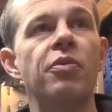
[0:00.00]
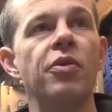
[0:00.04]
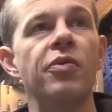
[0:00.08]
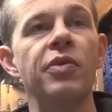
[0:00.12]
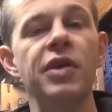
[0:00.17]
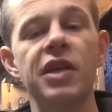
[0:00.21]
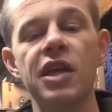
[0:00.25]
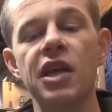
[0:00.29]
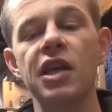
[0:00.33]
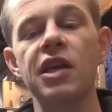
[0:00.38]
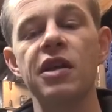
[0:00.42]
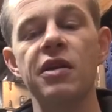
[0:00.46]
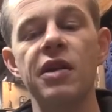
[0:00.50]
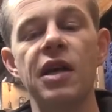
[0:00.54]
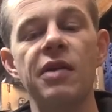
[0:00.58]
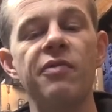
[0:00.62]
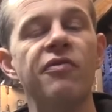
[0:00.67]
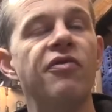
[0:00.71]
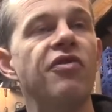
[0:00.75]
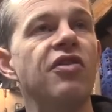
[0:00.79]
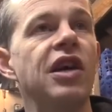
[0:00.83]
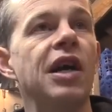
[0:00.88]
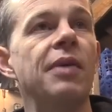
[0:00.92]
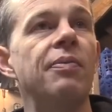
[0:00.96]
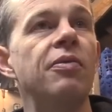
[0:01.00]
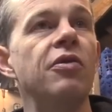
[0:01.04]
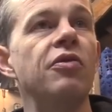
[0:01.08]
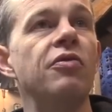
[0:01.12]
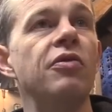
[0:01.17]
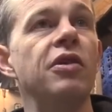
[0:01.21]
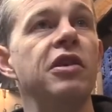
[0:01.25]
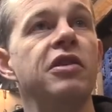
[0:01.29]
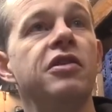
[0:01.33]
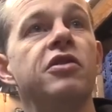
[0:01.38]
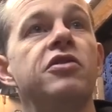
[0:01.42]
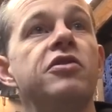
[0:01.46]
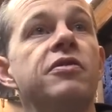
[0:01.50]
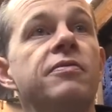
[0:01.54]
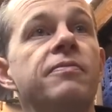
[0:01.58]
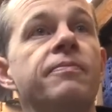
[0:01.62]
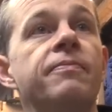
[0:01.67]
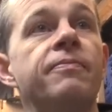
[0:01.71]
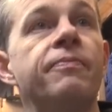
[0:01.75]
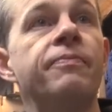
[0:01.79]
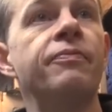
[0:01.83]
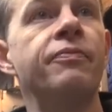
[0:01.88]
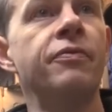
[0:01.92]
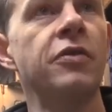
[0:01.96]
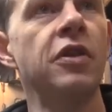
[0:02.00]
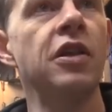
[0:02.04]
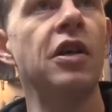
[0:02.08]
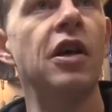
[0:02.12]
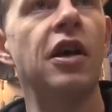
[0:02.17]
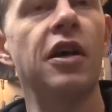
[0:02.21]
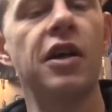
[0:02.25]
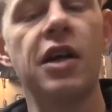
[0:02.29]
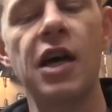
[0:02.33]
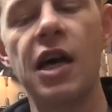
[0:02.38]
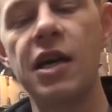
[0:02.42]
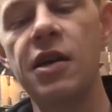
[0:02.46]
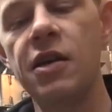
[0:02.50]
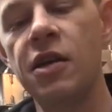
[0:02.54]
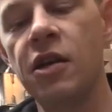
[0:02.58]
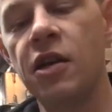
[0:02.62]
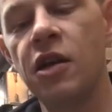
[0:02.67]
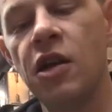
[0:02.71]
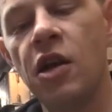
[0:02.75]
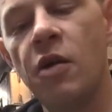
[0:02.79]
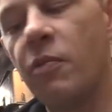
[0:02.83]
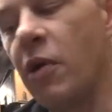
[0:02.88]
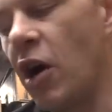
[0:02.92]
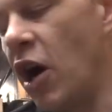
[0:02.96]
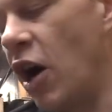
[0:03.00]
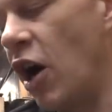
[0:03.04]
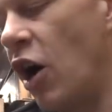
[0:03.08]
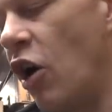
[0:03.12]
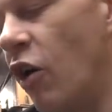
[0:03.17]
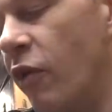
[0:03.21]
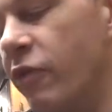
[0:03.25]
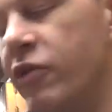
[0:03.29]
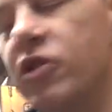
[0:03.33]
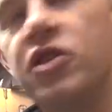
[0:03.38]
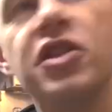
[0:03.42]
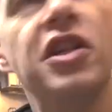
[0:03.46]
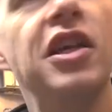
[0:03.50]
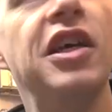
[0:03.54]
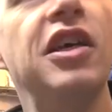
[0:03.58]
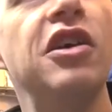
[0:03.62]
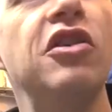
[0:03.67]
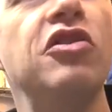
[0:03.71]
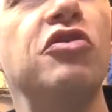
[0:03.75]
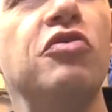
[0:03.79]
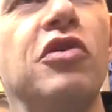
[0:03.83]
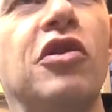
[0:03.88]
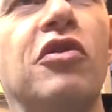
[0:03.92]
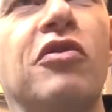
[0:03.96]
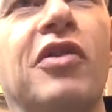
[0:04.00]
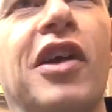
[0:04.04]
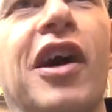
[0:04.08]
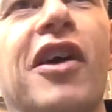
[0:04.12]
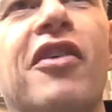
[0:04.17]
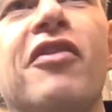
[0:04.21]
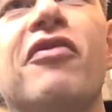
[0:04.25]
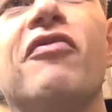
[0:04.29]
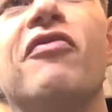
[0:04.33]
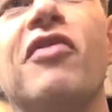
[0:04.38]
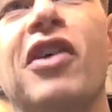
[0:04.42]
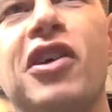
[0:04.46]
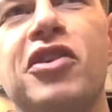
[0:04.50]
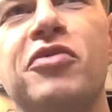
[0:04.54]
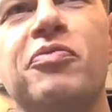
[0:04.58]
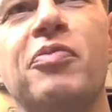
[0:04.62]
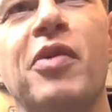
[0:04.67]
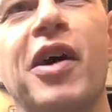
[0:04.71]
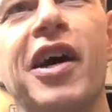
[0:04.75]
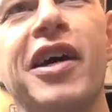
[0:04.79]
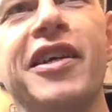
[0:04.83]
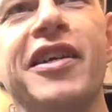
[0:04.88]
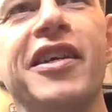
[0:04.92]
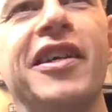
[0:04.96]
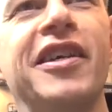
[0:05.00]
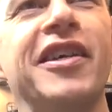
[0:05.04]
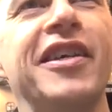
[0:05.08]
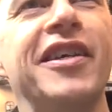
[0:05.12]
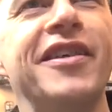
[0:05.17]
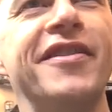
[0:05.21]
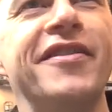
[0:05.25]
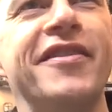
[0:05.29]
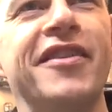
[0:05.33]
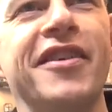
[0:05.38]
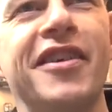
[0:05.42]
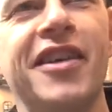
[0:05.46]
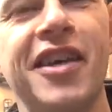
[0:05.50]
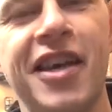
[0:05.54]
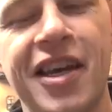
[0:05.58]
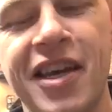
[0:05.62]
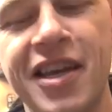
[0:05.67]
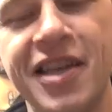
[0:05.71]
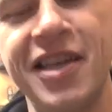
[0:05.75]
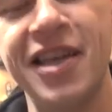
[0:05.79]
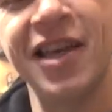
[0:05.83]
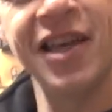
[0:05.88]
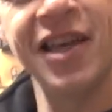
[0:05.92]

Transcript: probably keep them for a couple of weeks. Oh, really? Yeah. Okay. But obviously, as we all know, fresh bait is the key.